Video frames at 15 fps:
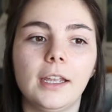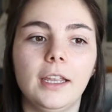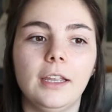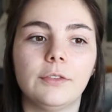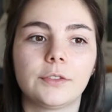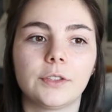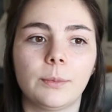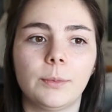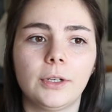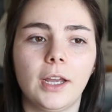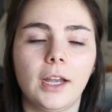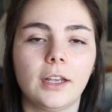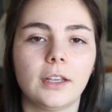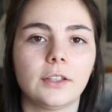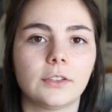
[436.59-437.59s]
if someone
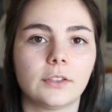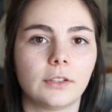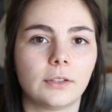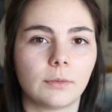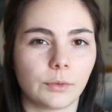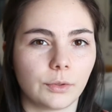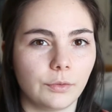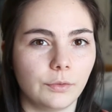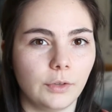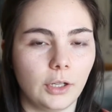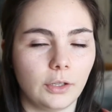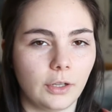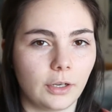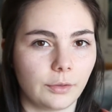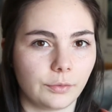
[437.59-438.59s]
has
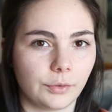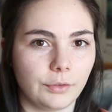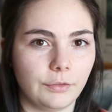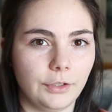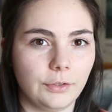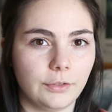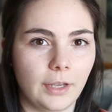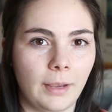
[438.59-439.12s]
a lot of reviews